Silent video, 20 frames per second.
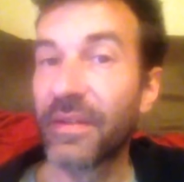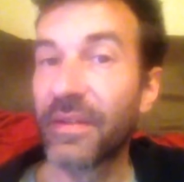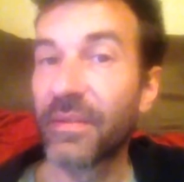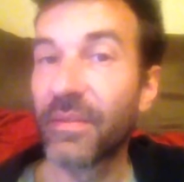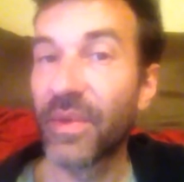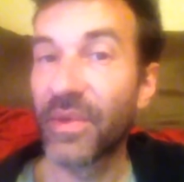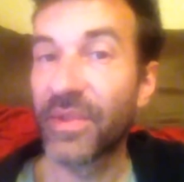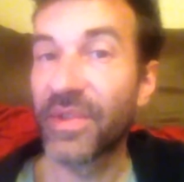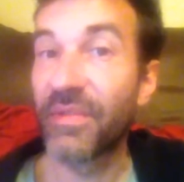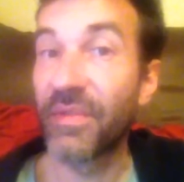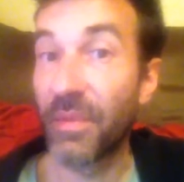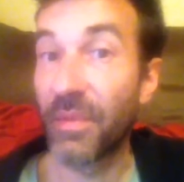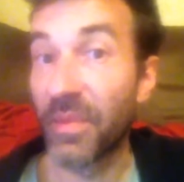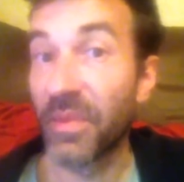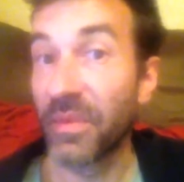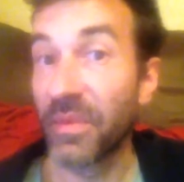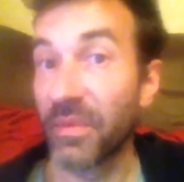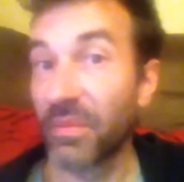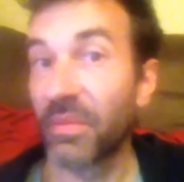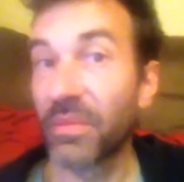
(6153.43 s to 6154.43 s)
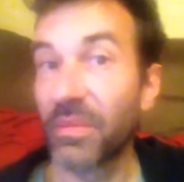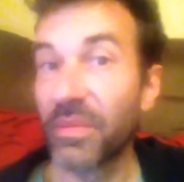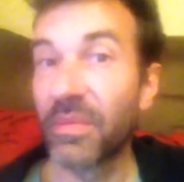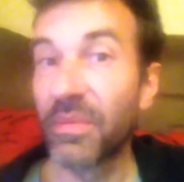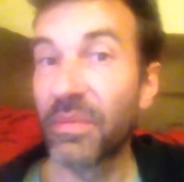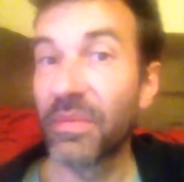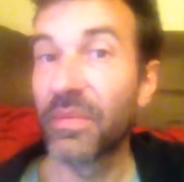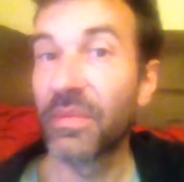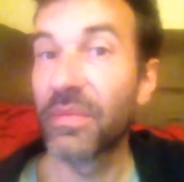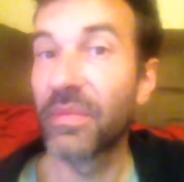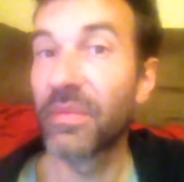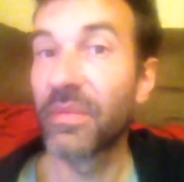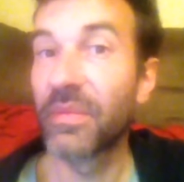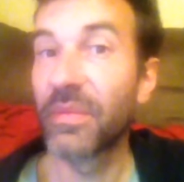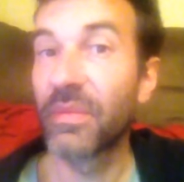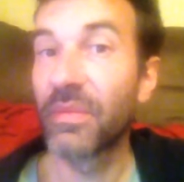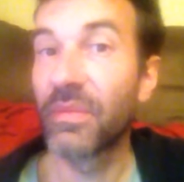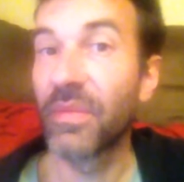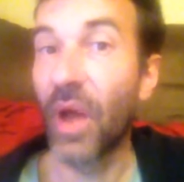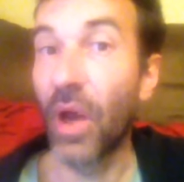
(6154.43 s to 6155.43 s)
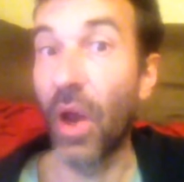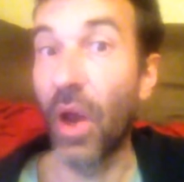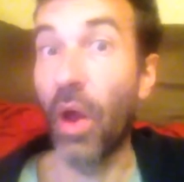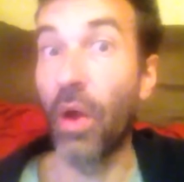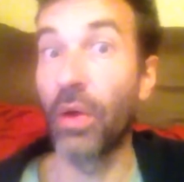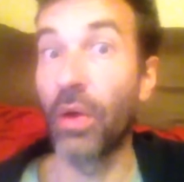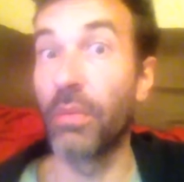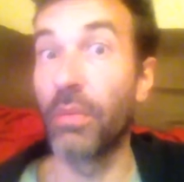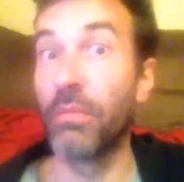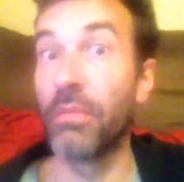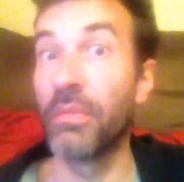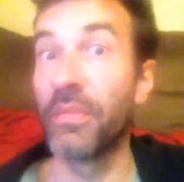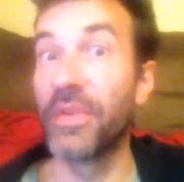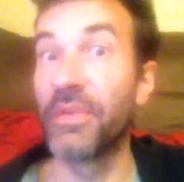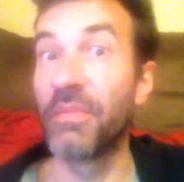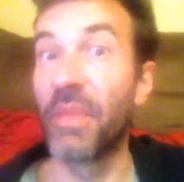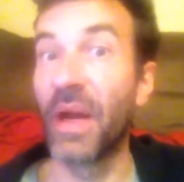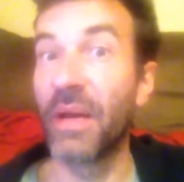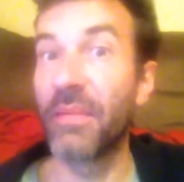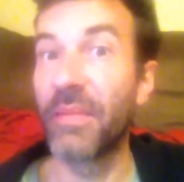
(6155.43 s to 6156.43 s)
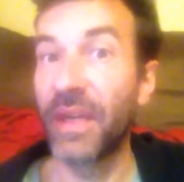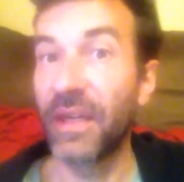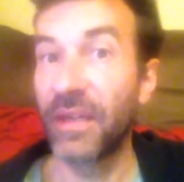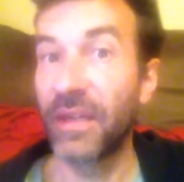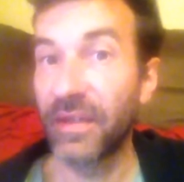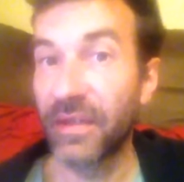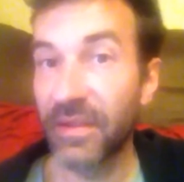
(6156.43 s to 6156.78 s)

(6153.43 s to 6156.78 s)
Most of them are alarmed by me.